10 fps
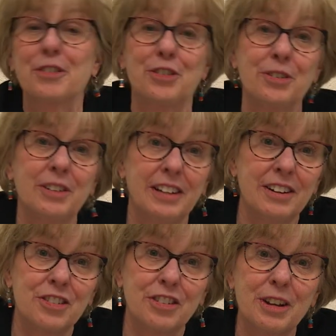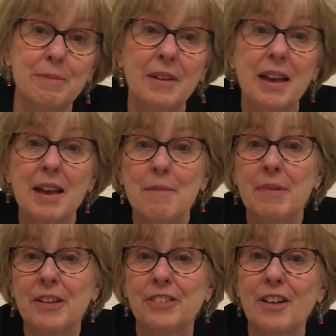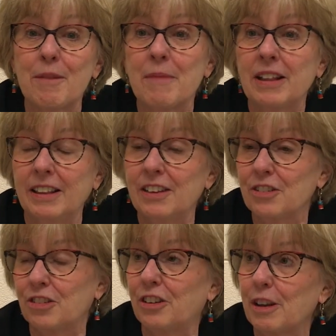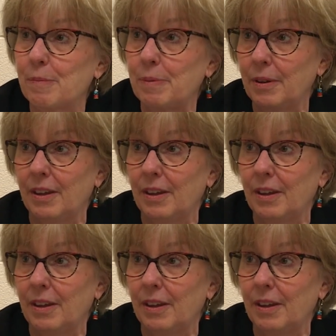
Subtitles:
For sure leadership. Based on my leadership